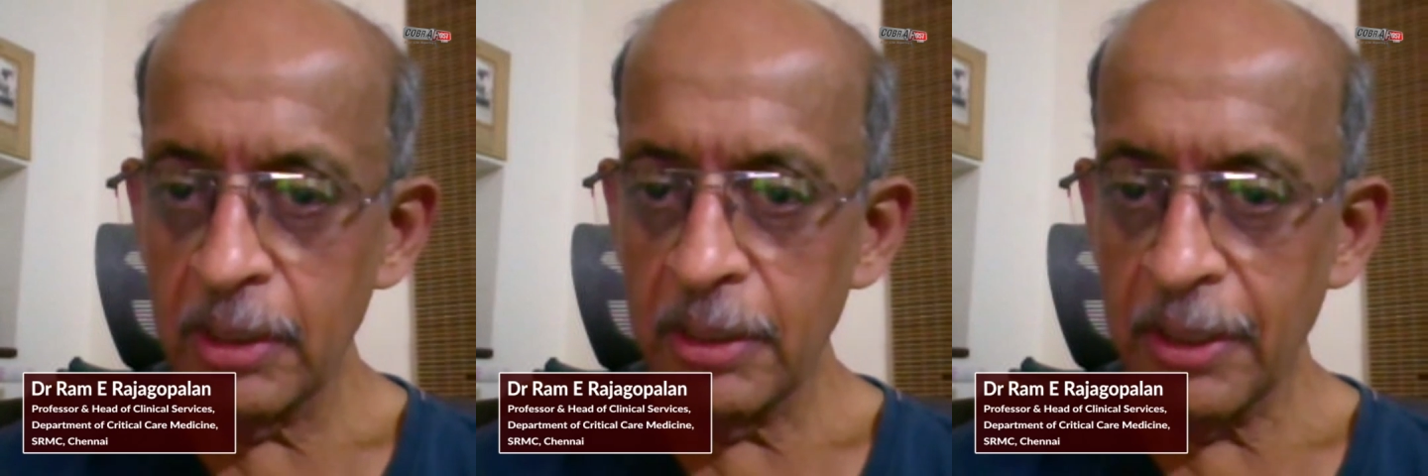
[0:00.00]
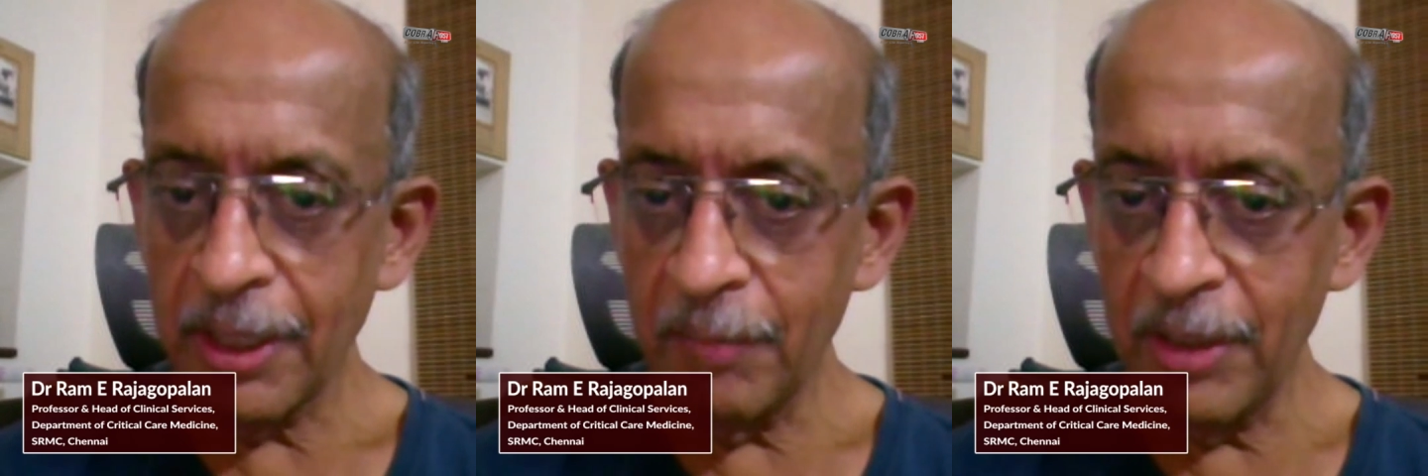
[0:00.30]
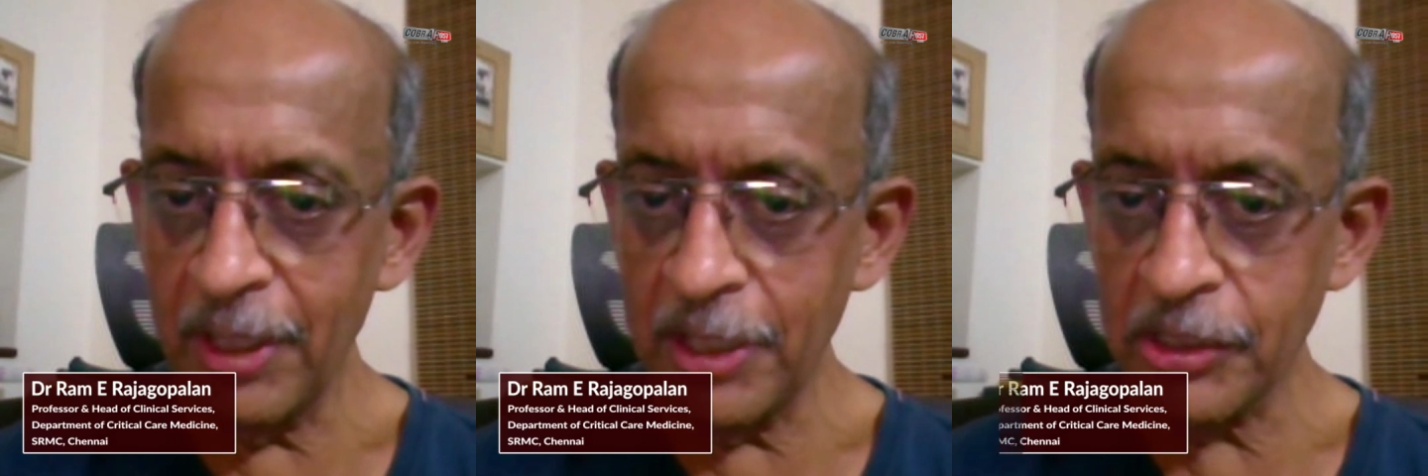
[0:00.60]
the
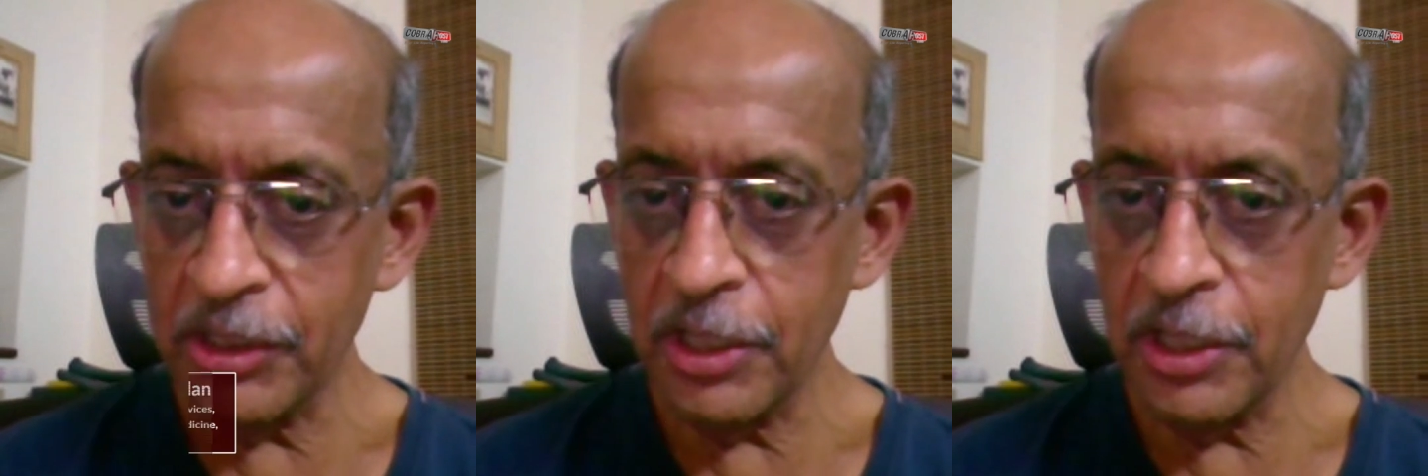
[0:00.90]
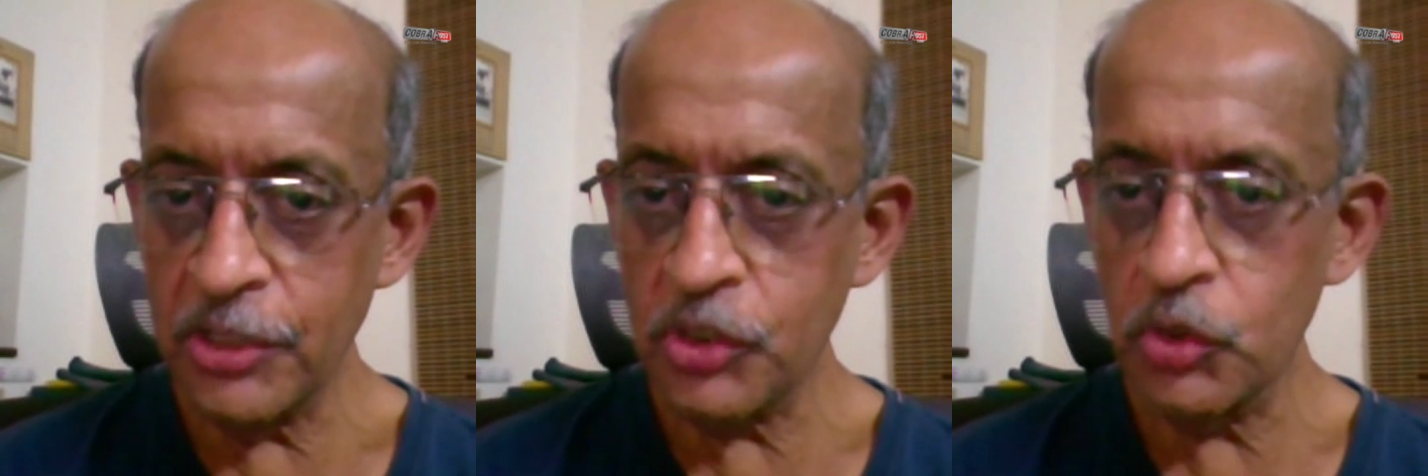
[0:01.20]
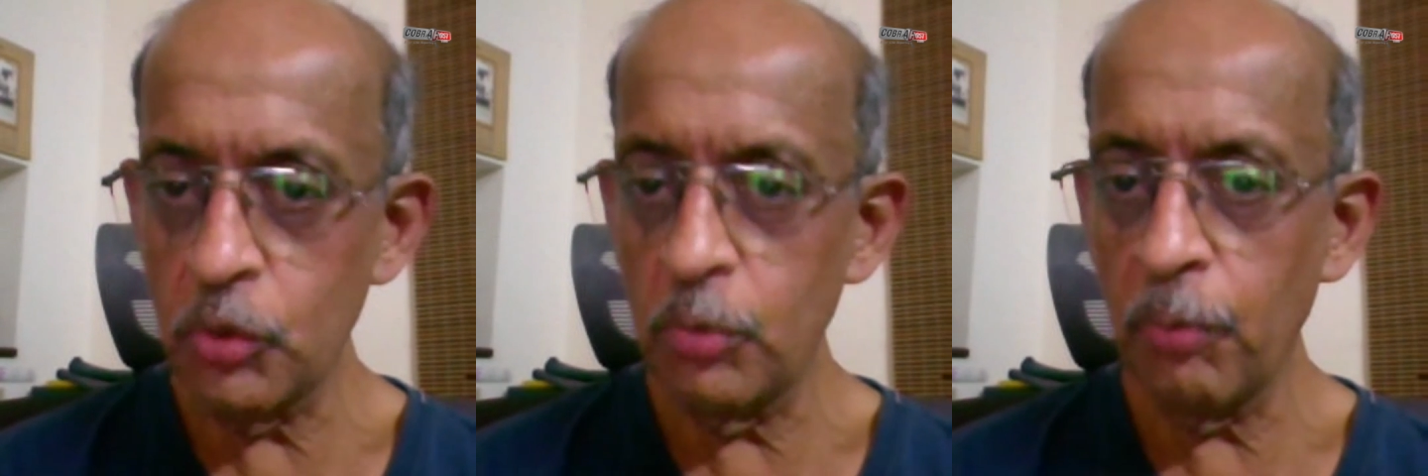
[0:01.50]
recommendation is
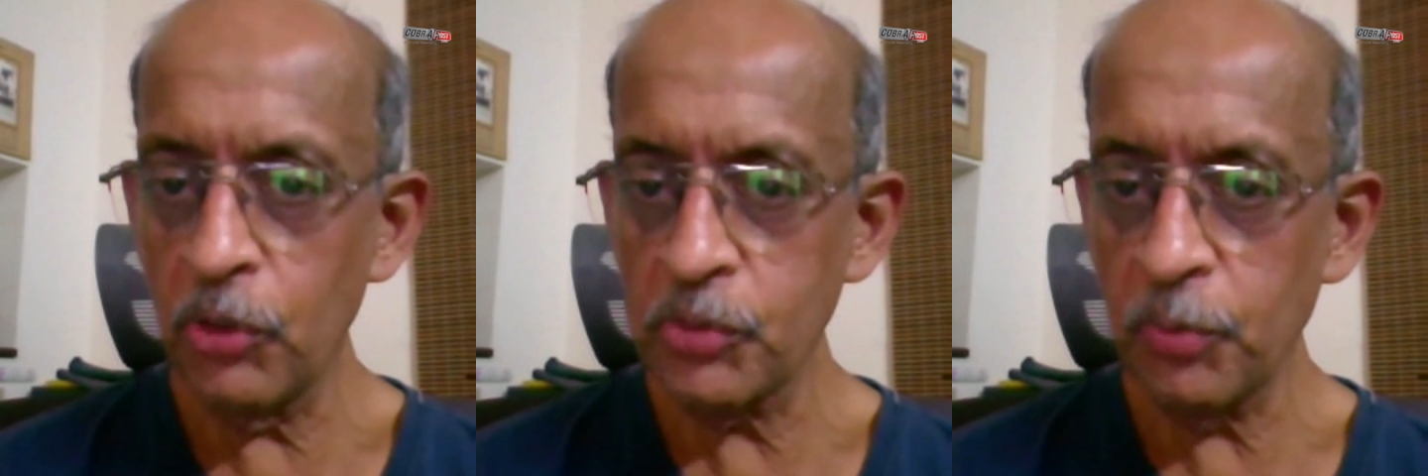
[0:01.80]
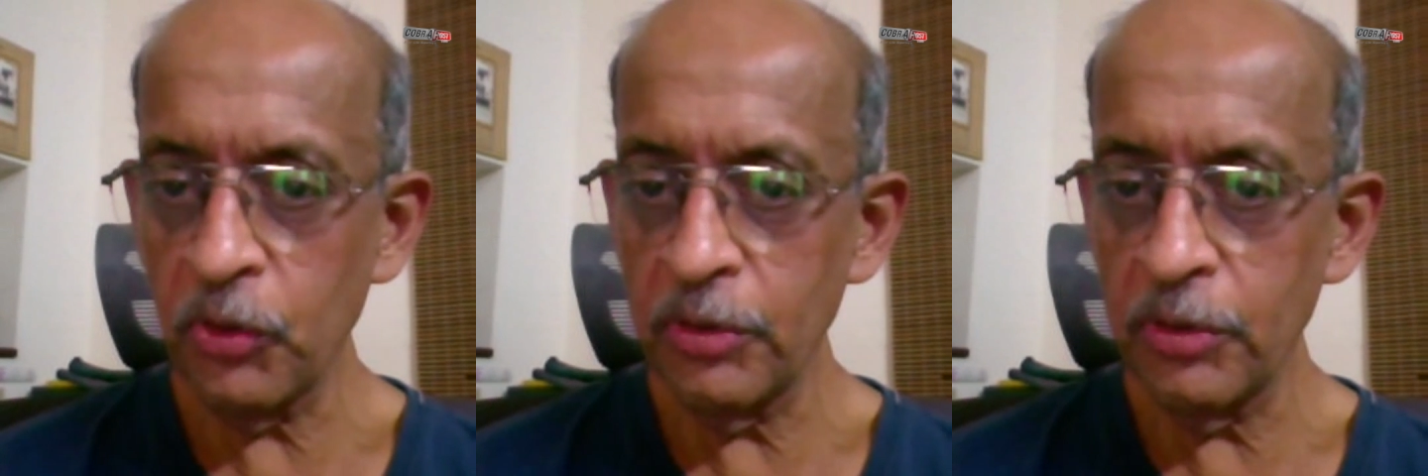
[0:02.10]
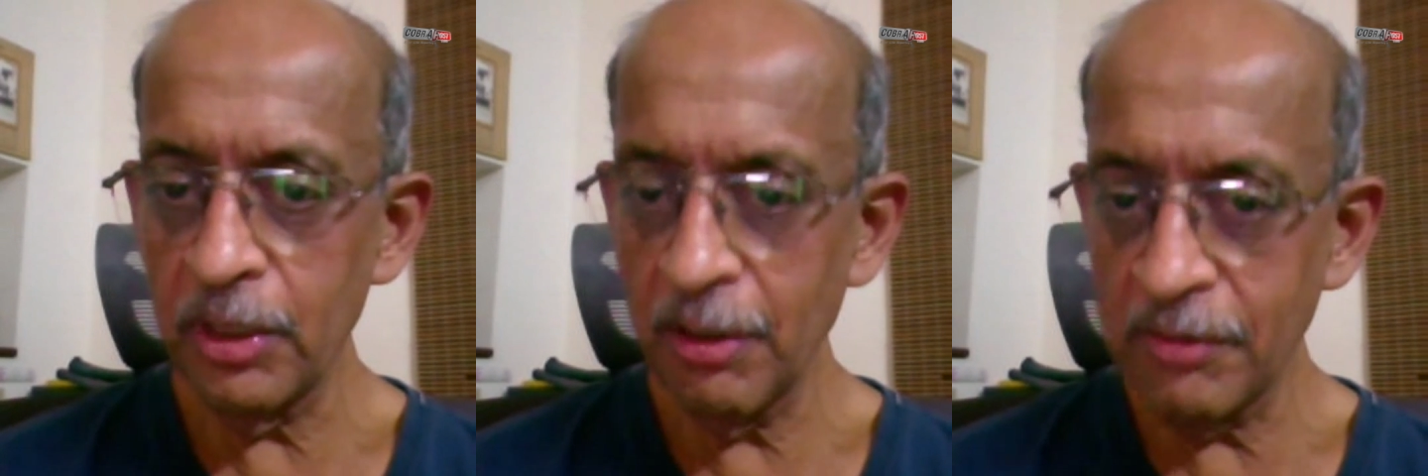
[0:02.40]
to postpone the
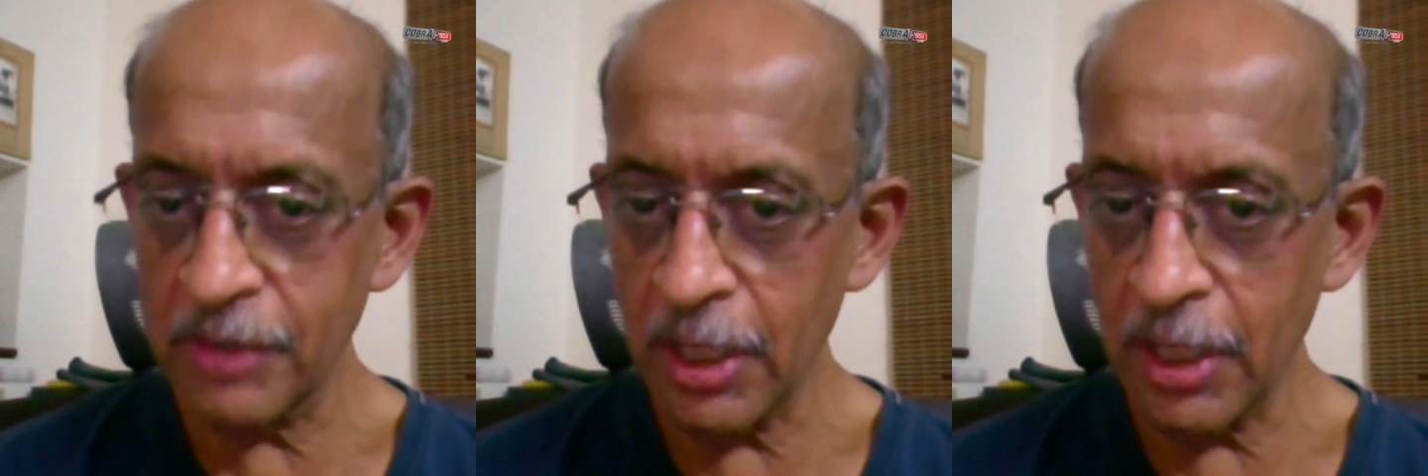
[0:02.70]
uh,